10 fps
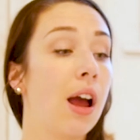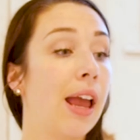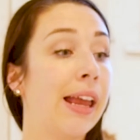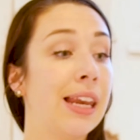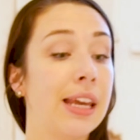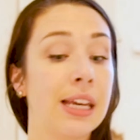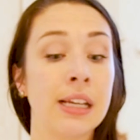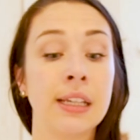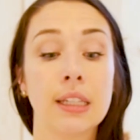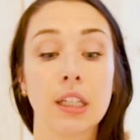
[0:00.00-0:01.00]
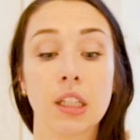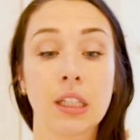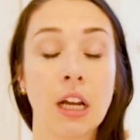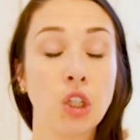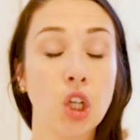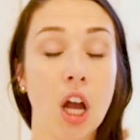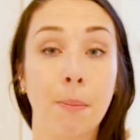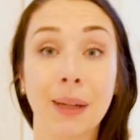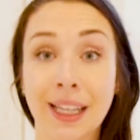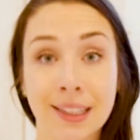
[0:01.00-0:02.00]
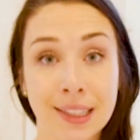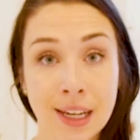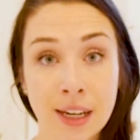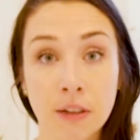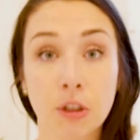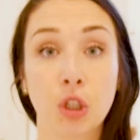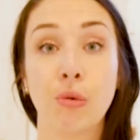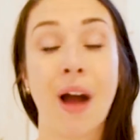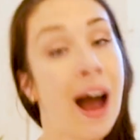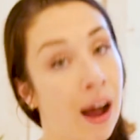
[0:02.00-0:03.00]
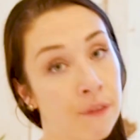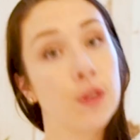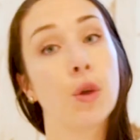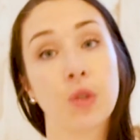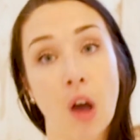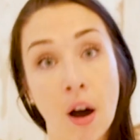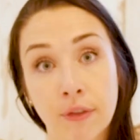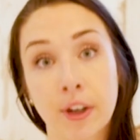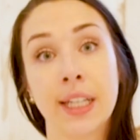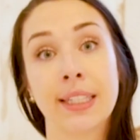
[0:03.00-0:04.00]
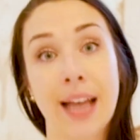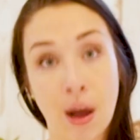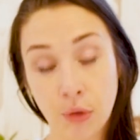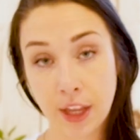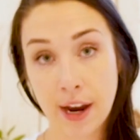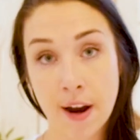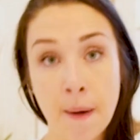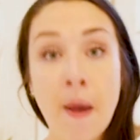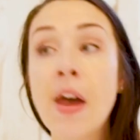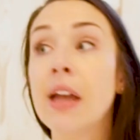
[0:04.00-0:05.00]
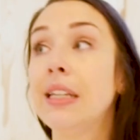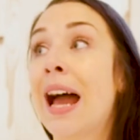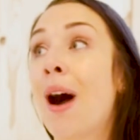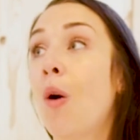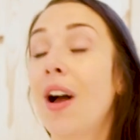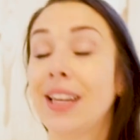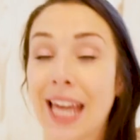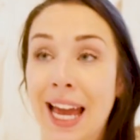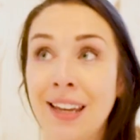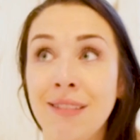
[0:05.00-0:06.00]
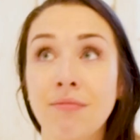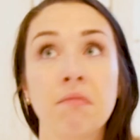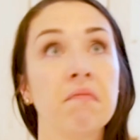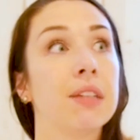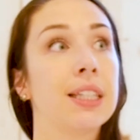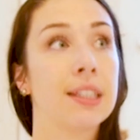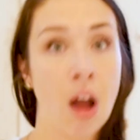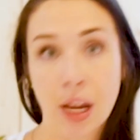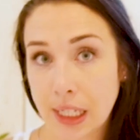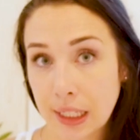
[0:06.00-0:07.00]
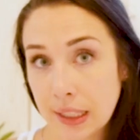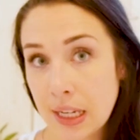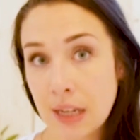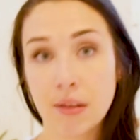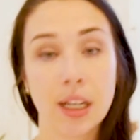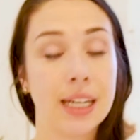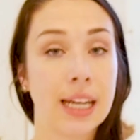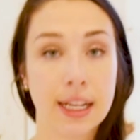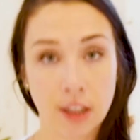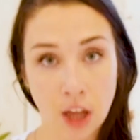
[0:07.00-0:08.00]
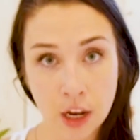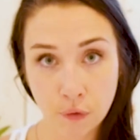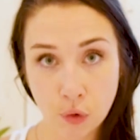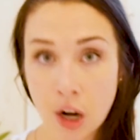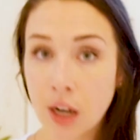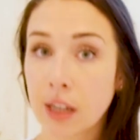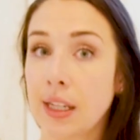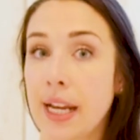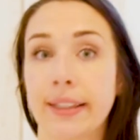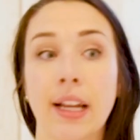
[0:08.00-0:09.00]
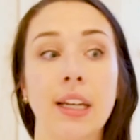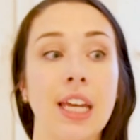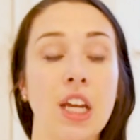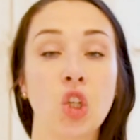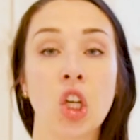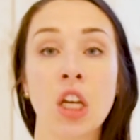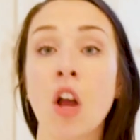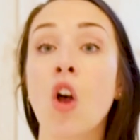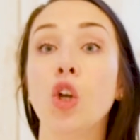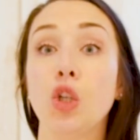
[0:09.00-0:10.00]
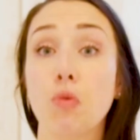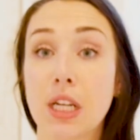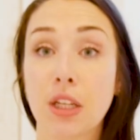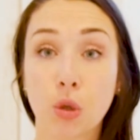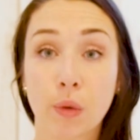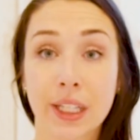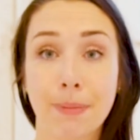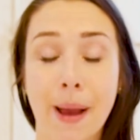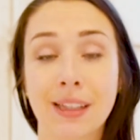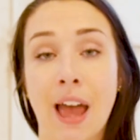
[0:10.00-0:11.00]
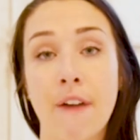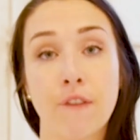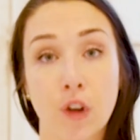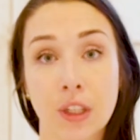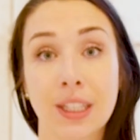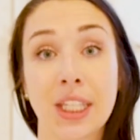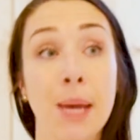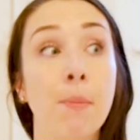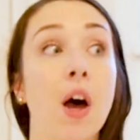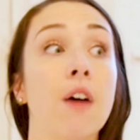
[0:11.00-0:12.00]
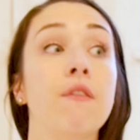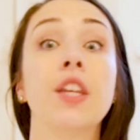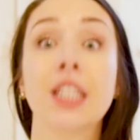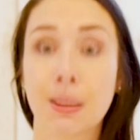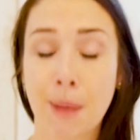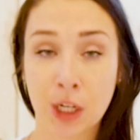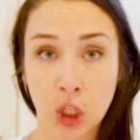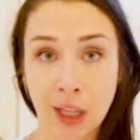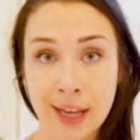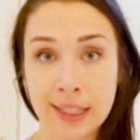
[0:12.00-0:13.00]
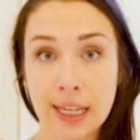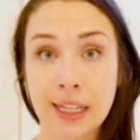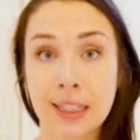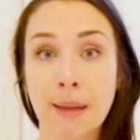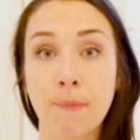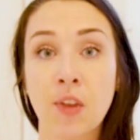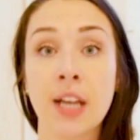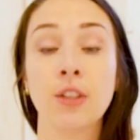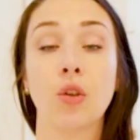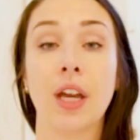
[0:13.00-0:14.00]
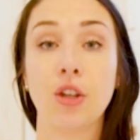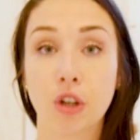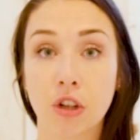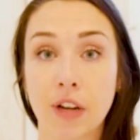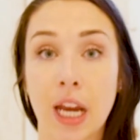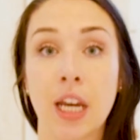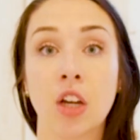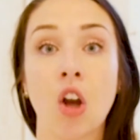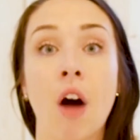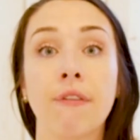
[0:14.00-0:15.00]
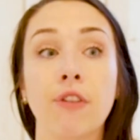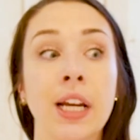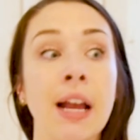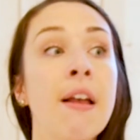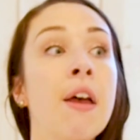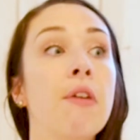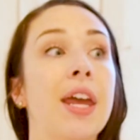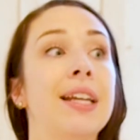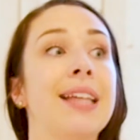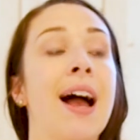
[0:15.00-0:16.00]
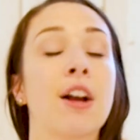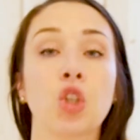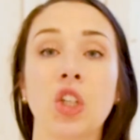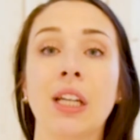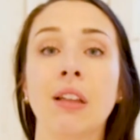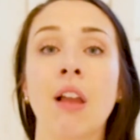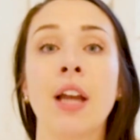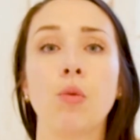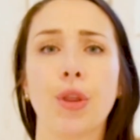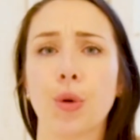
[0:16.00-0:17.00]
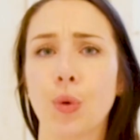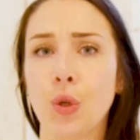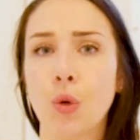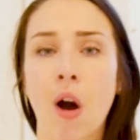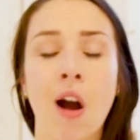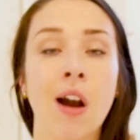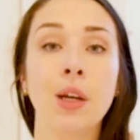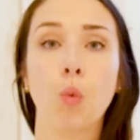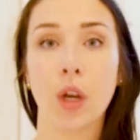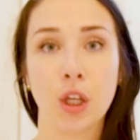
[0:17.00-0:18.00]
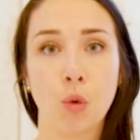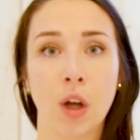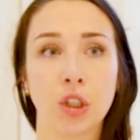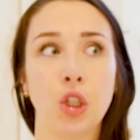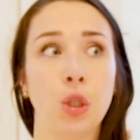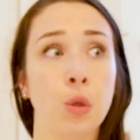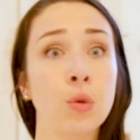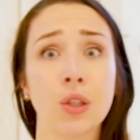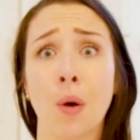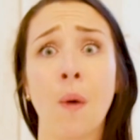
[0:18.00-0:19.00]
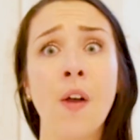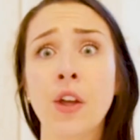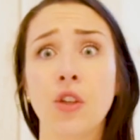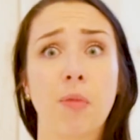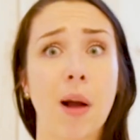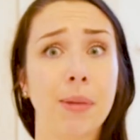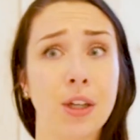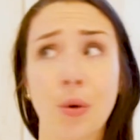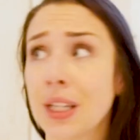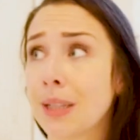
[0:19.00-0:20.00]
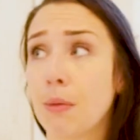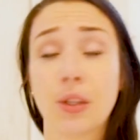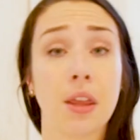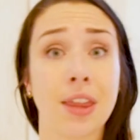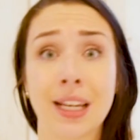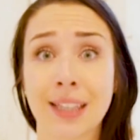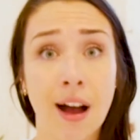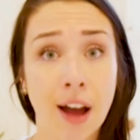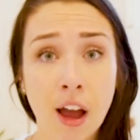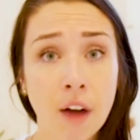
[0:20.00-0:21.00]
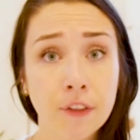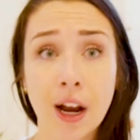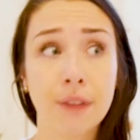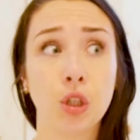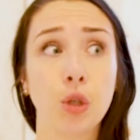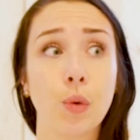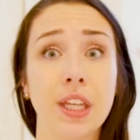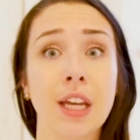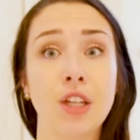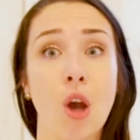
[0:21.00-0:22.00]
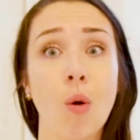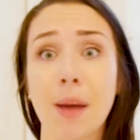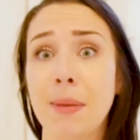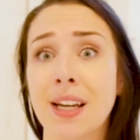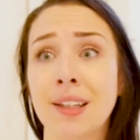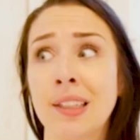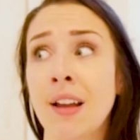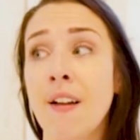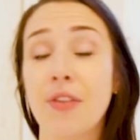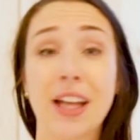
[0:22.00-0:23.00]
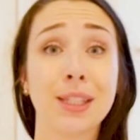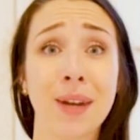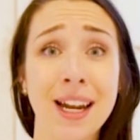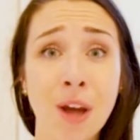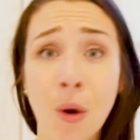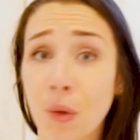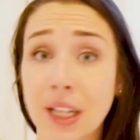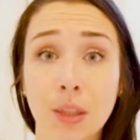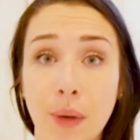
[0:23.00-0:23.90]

it is such a blessing to have those offerings out there. Now, again, it's not easy. It takes a lot of work, it takes dedication. You need to respect that first tip of specializing in something so that you're creating an offering that is actually in line with who you are and what you want to do. So you've probably noticed most of the things that I offer have to do with yin yoga because that's what I know, that's